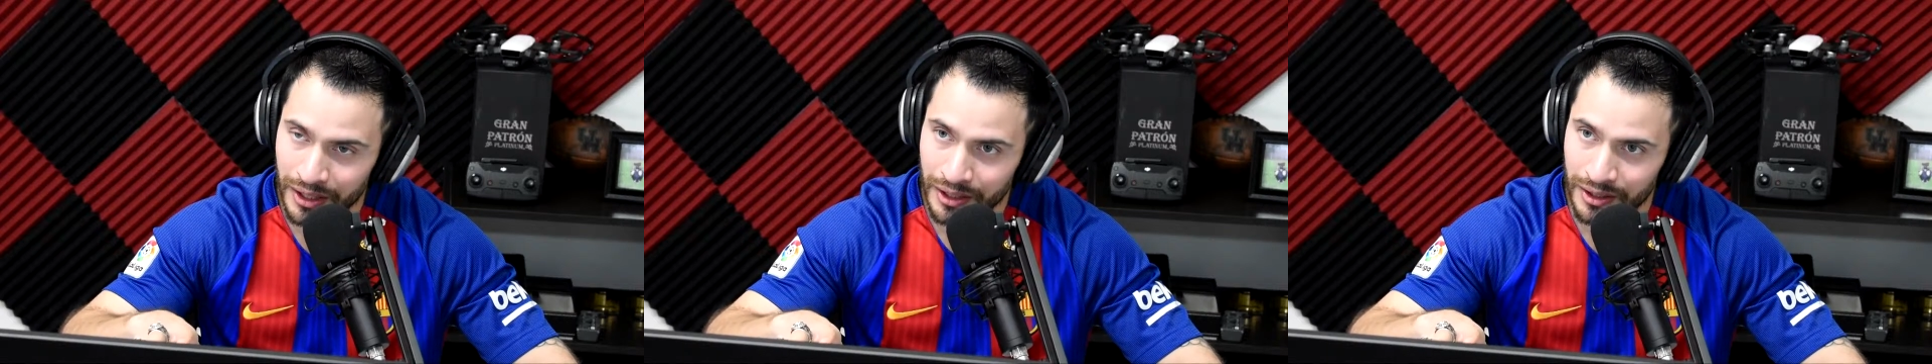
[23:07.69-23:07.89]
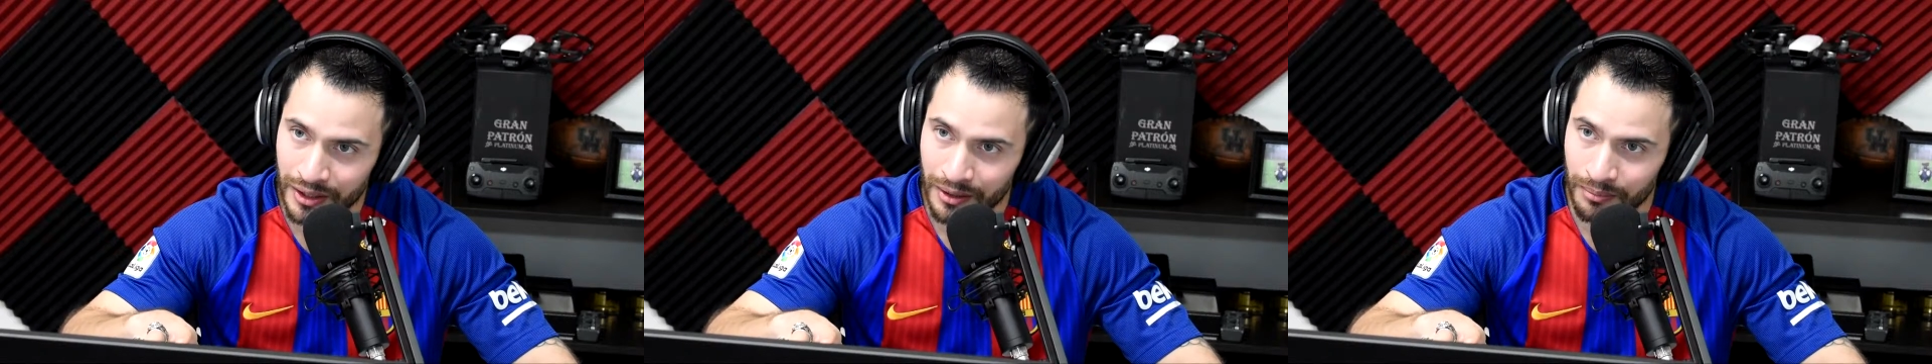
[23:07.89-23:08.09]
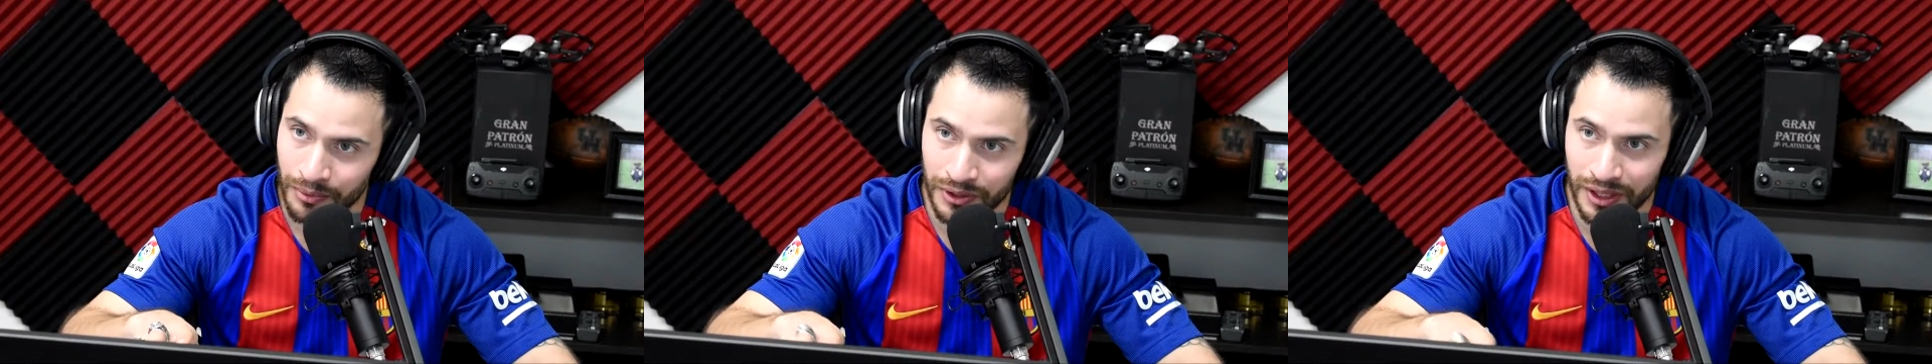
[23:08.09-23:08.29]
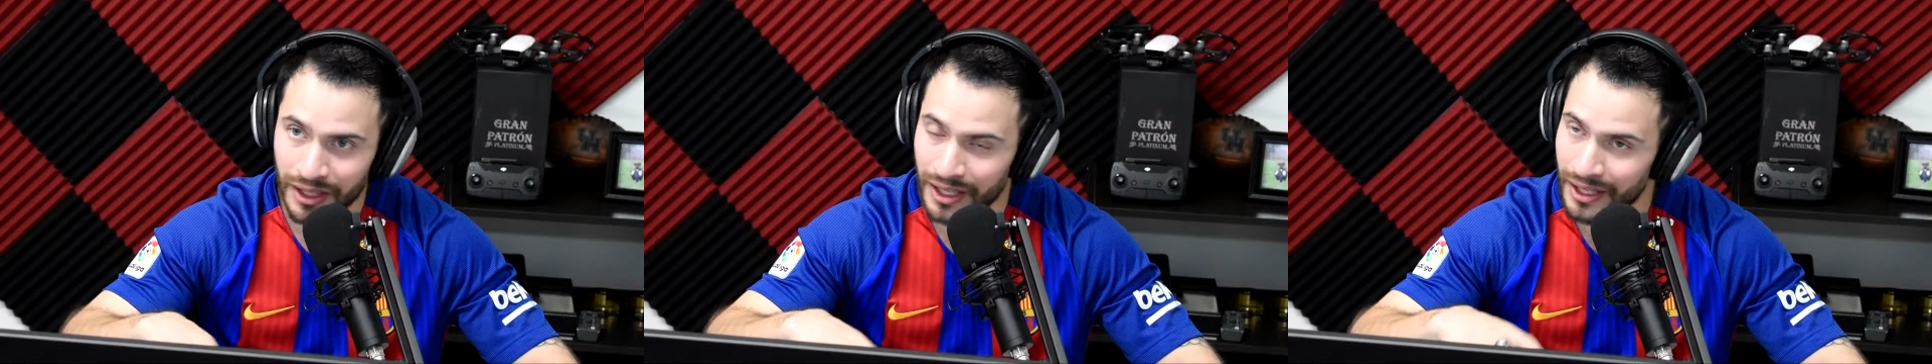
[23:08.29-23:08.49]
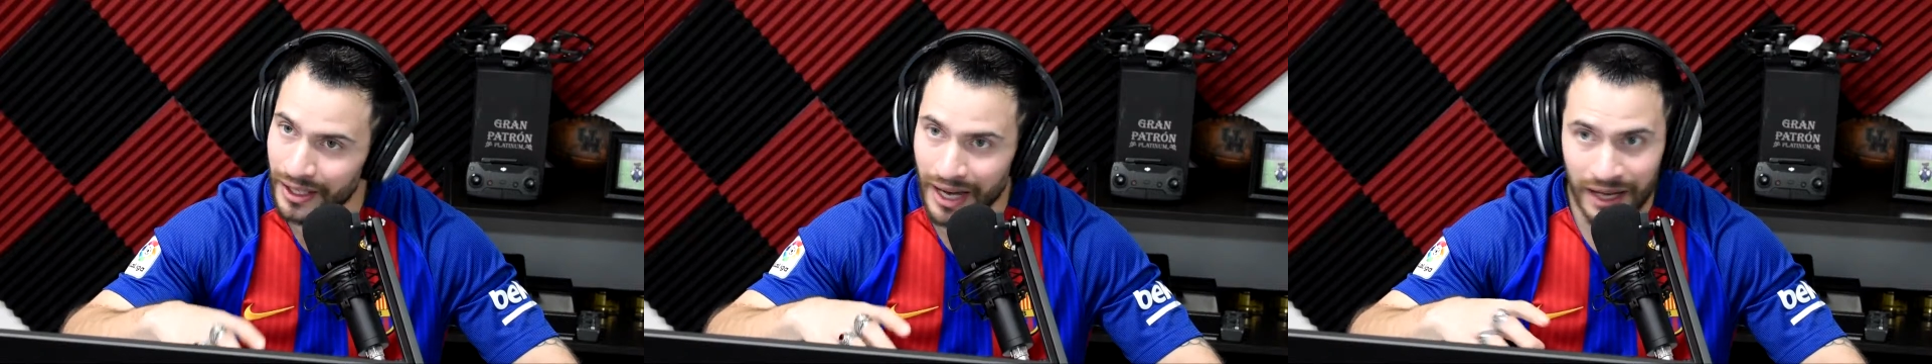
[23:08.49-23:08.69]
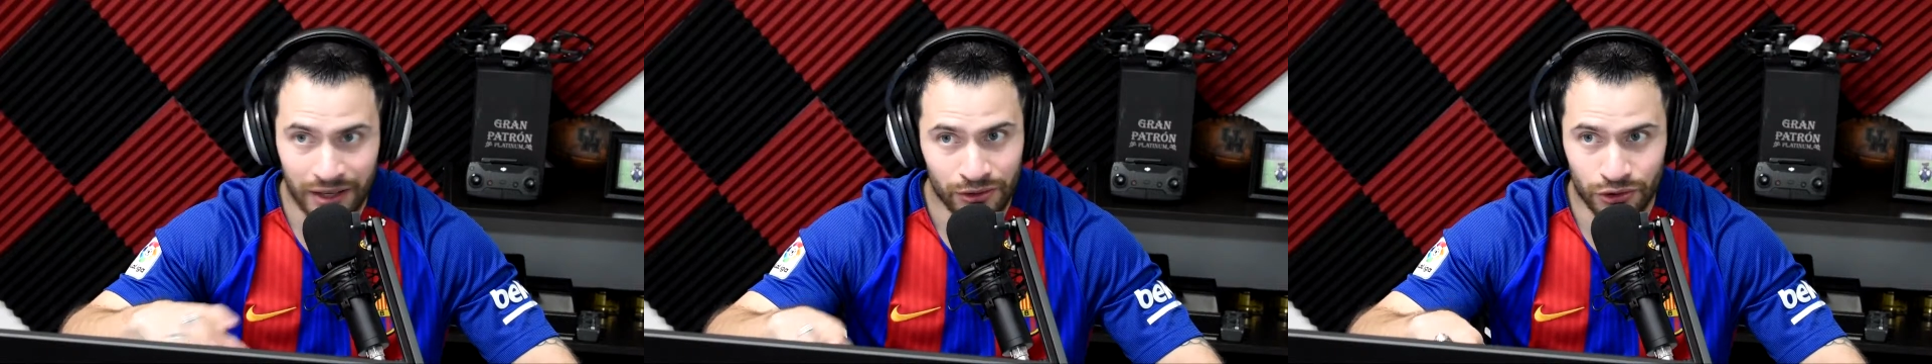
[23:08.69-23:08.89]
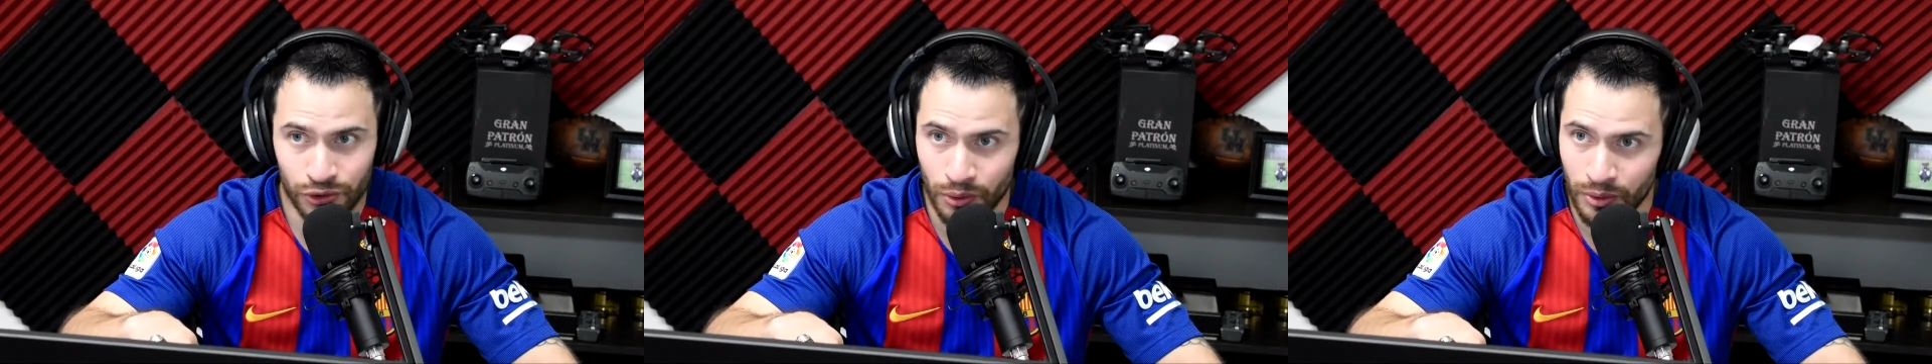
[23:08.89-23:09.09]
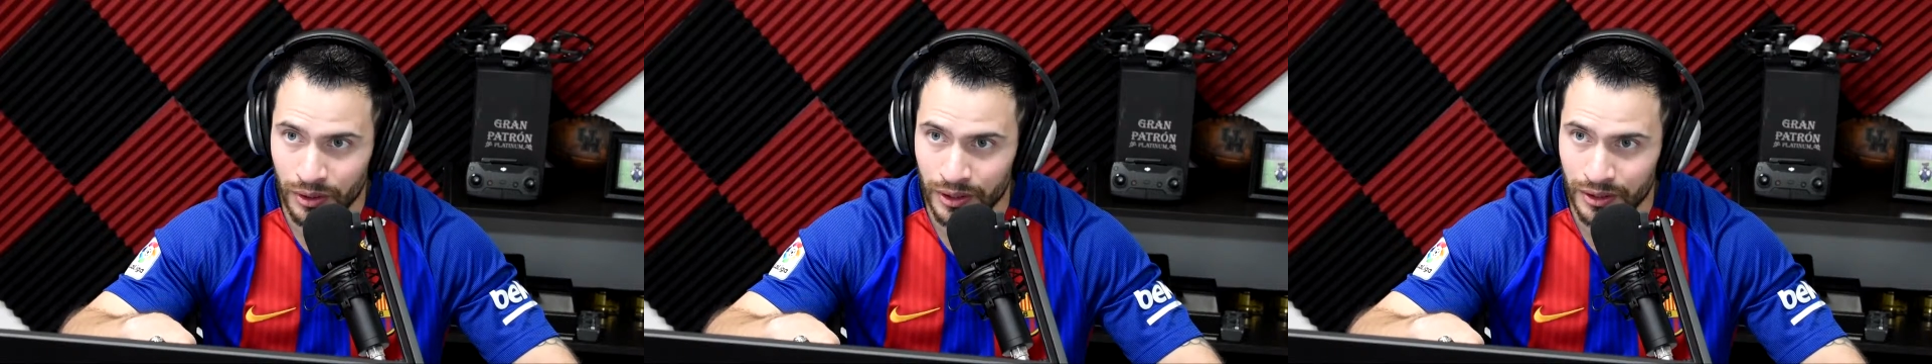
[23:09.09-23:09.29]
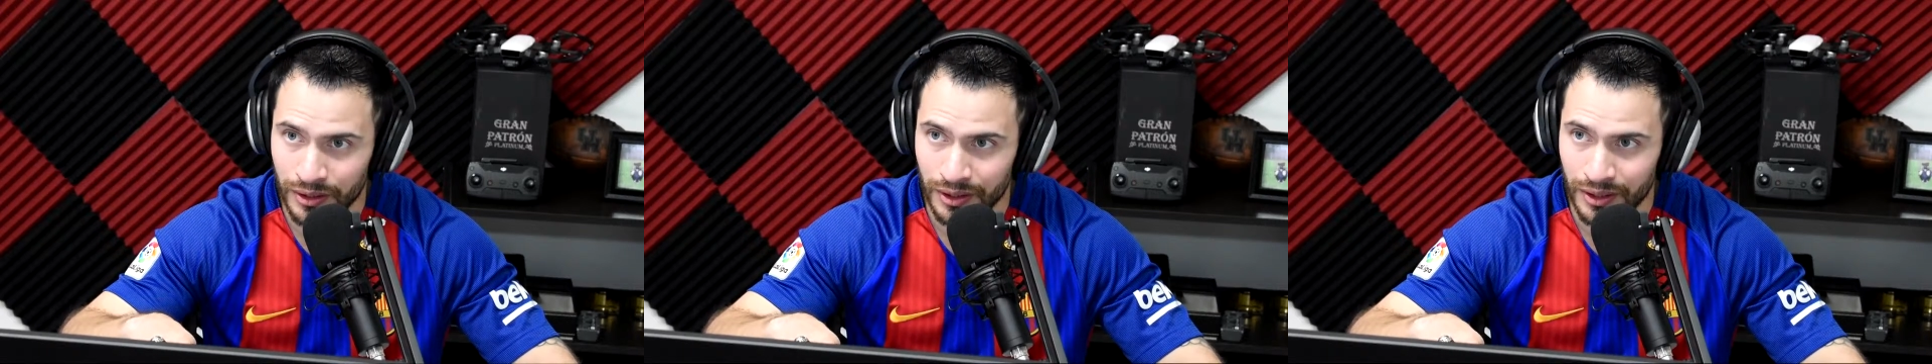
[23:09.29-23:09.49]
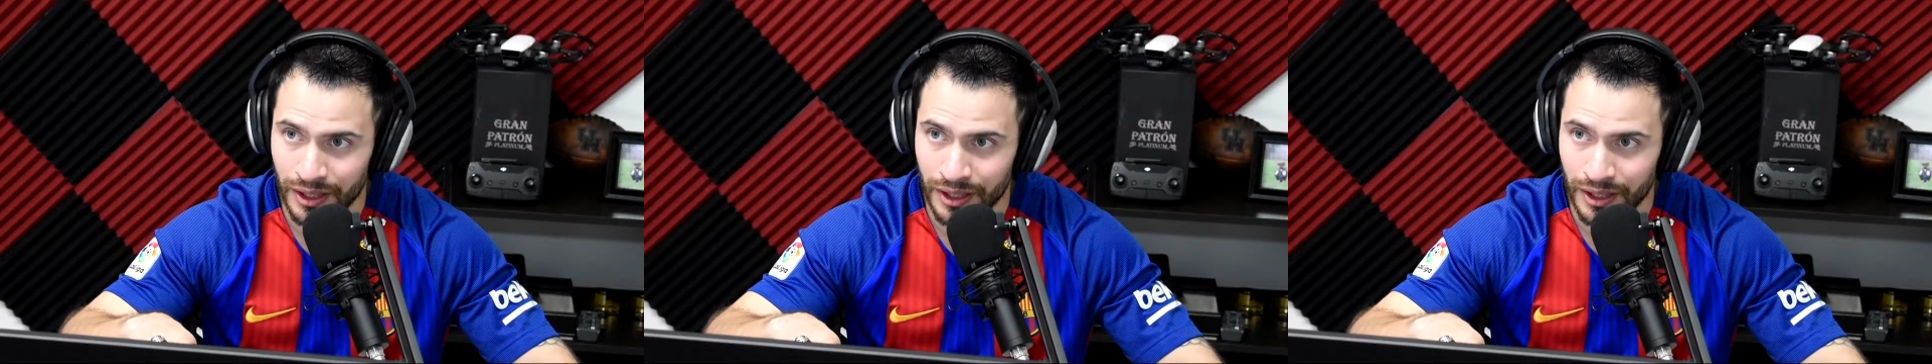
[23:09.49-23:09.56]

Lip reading: it, but they cannot control it.